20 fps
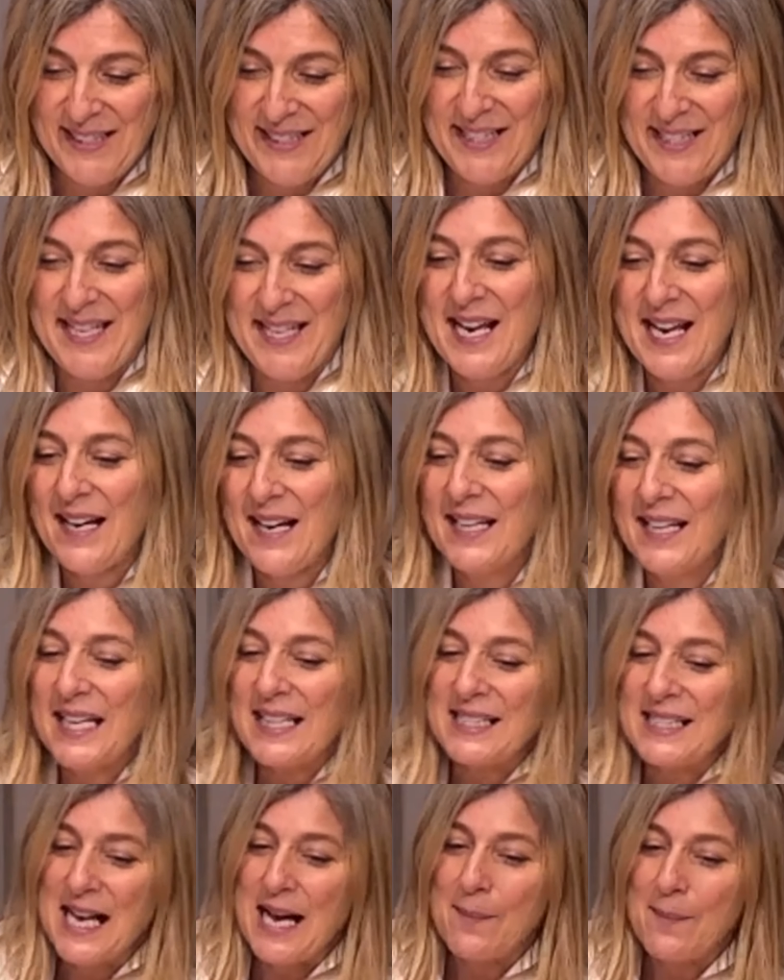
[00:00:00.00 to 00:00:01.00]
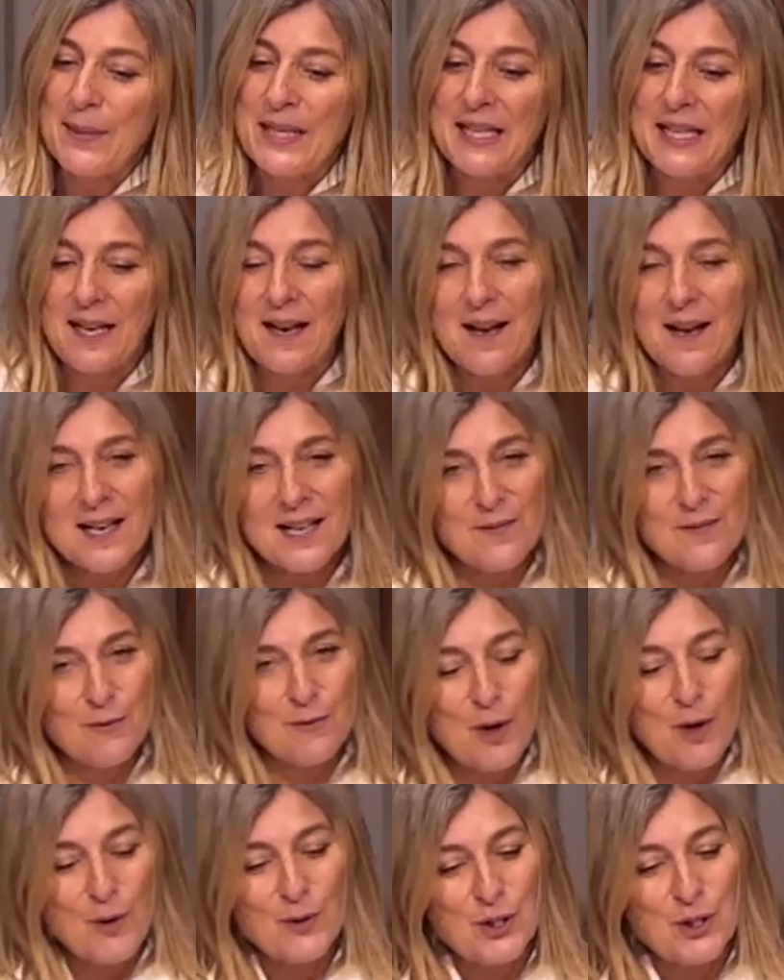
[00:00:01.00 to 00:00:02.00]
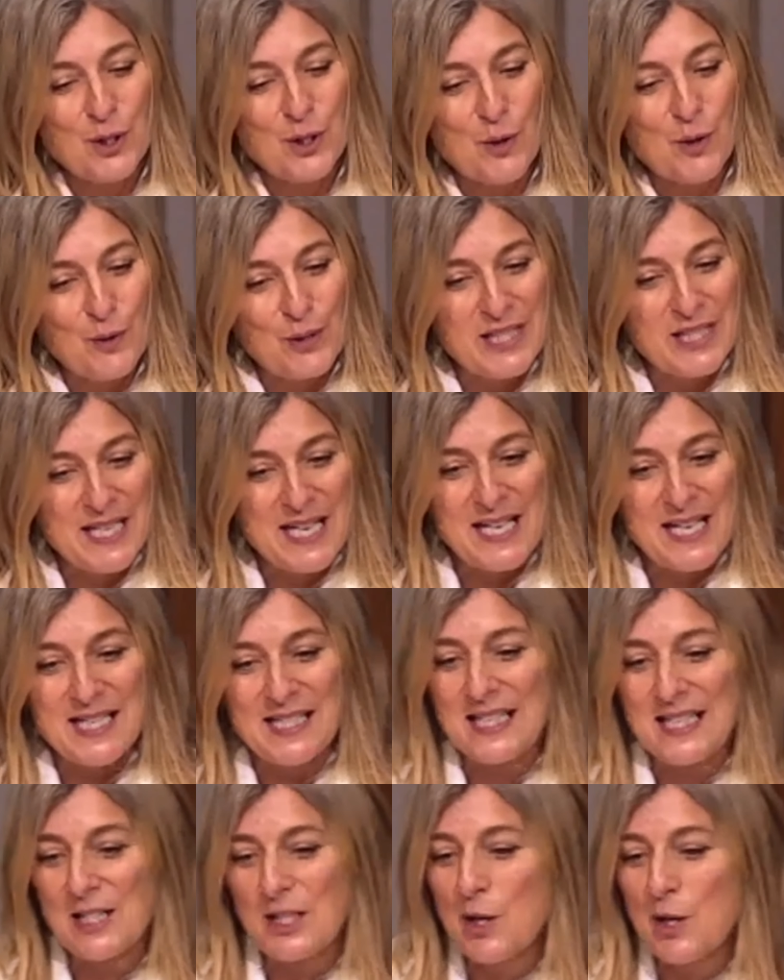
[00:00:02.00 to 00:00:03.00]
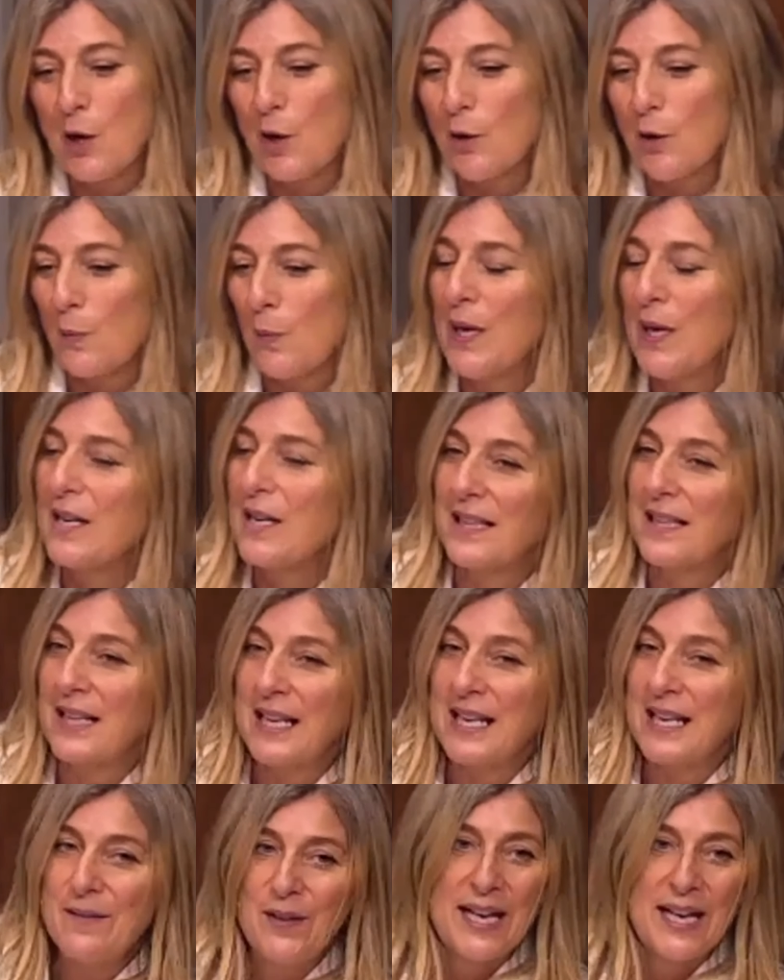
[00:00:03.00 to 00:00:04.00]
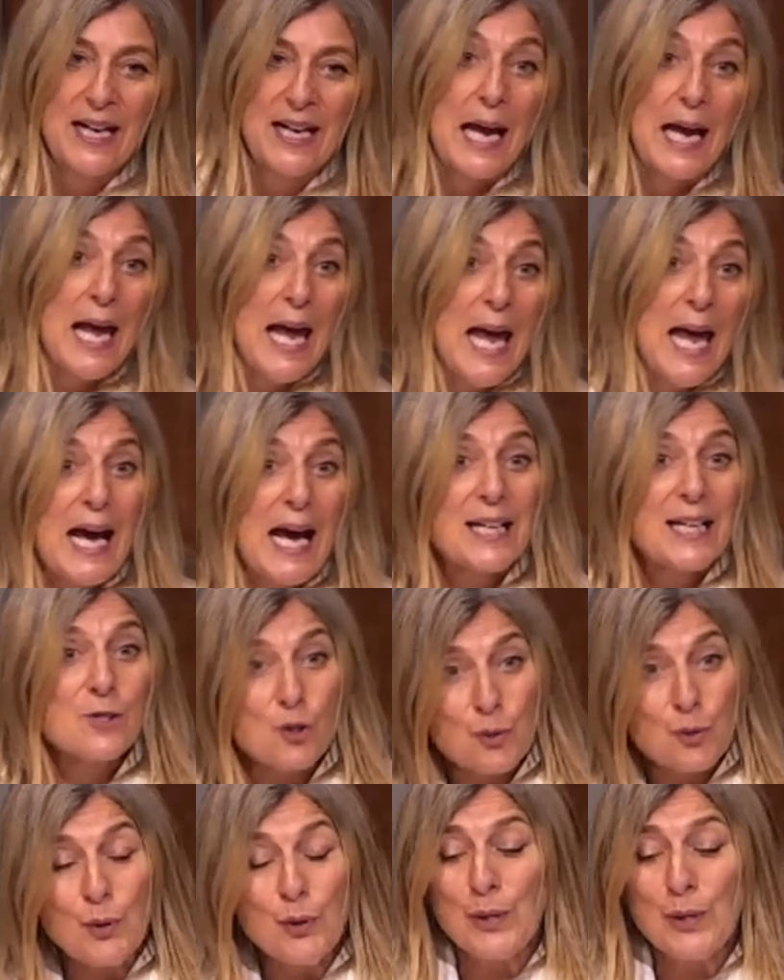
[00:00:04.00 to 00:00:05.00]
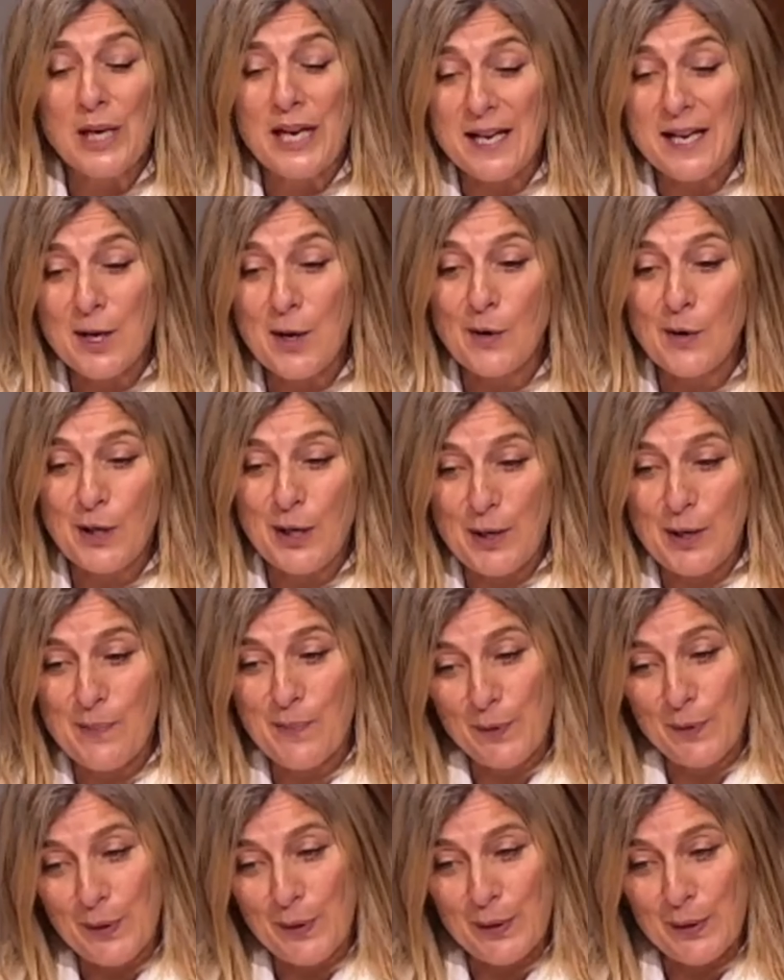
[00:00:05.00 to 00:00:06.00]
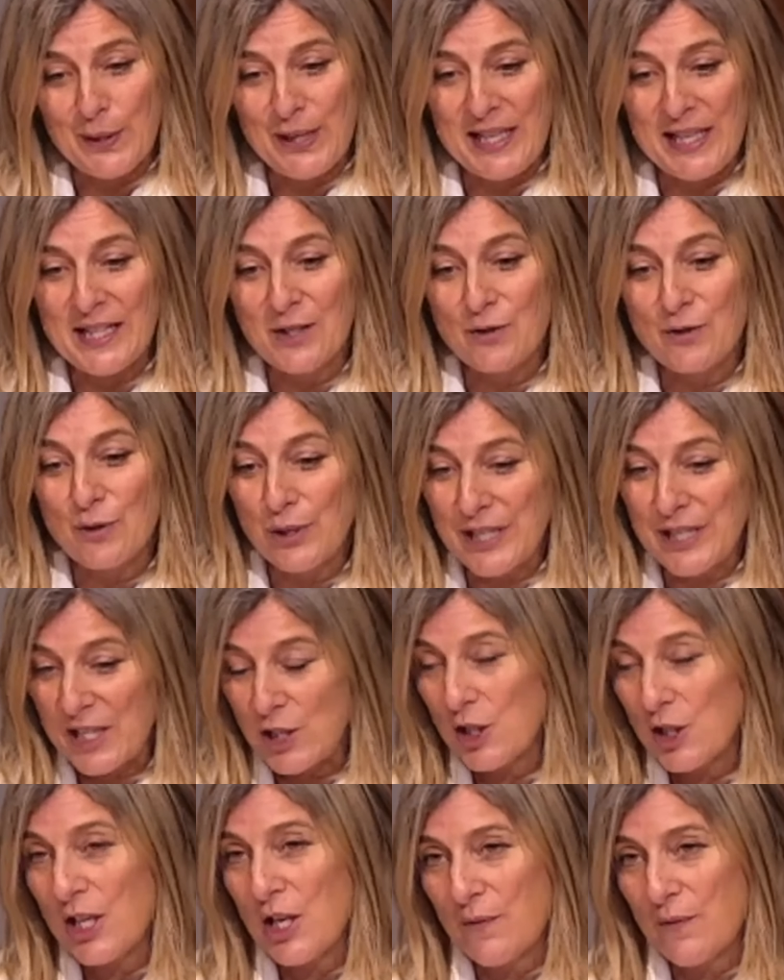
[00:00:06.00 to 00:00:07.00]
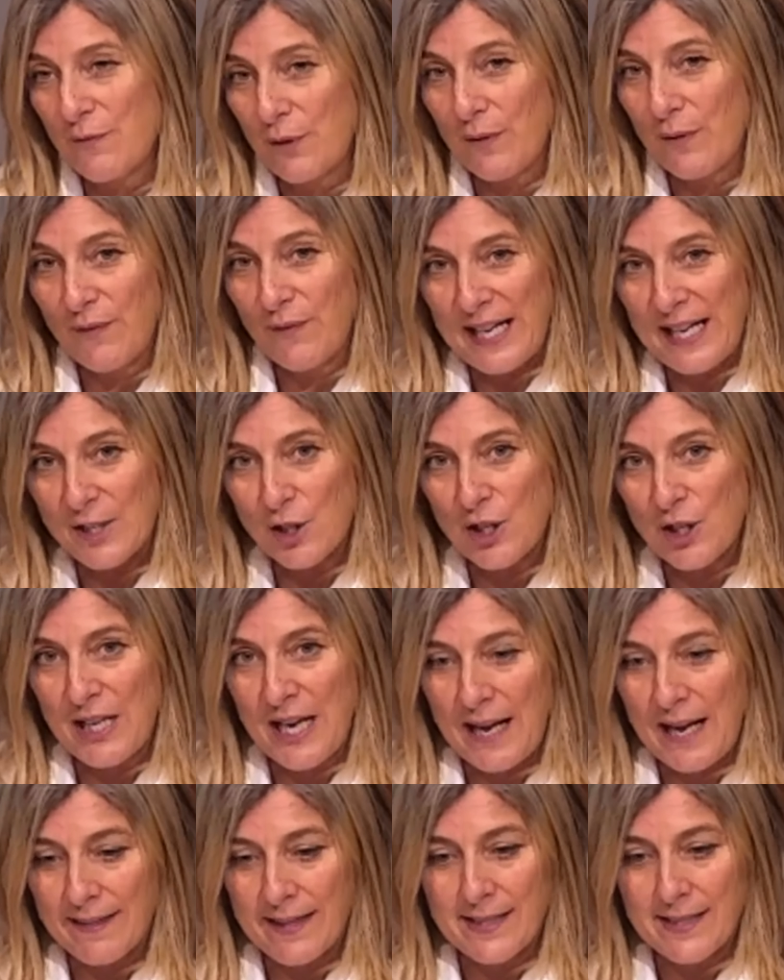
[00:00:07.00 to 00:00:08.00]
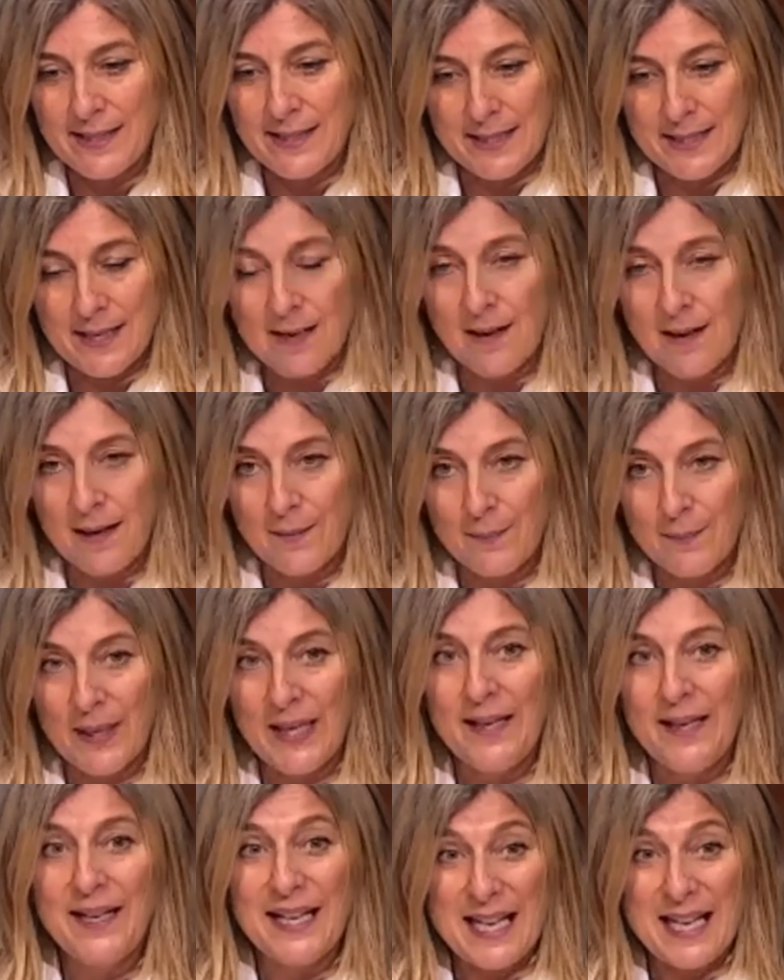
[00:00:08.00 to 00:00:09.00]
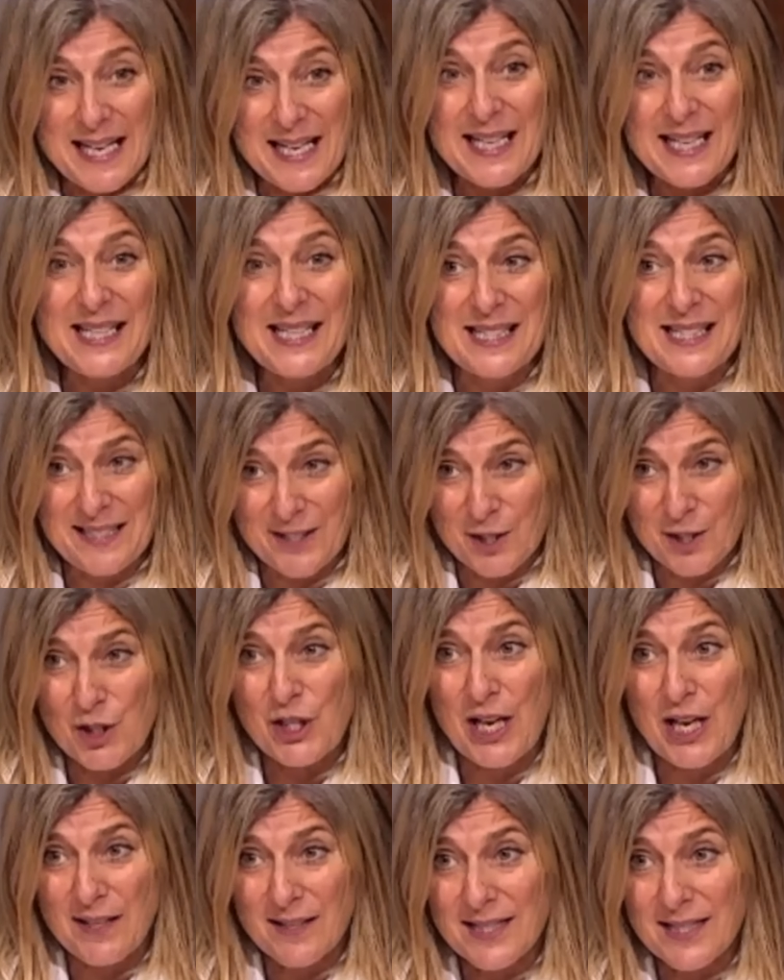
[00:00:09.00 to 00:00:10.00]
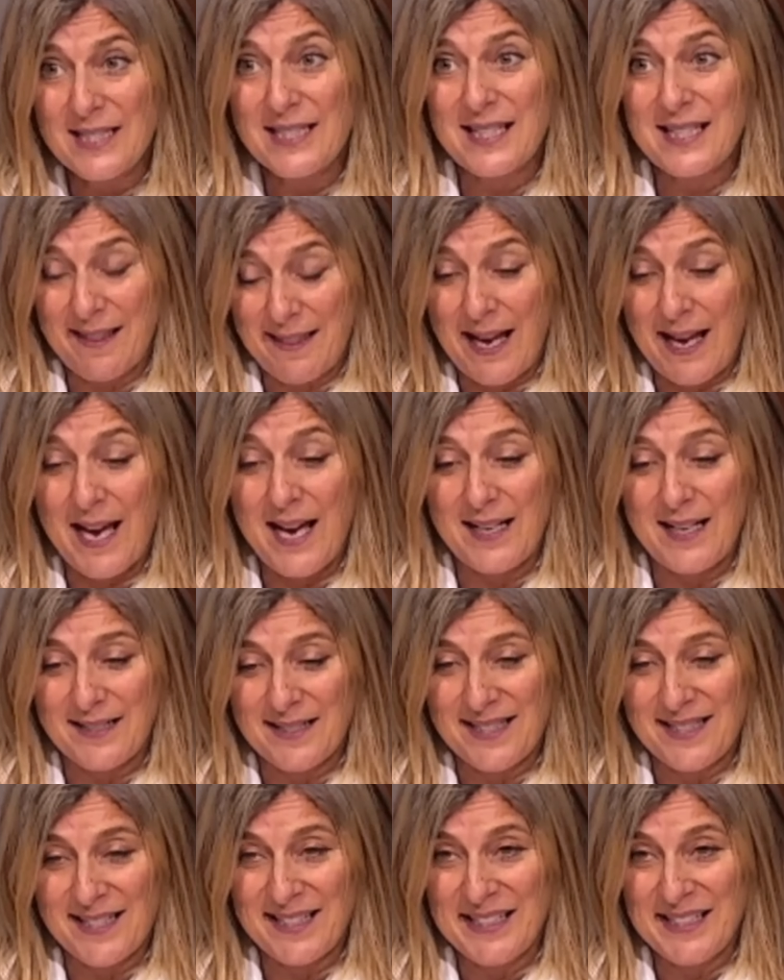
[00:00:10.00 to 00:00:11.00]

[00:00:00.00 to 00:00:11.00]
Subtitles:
The unexamined life, wrote Socrates, is not worth living, and truly Yom Kippur and the tradition of reflection at this time is just that,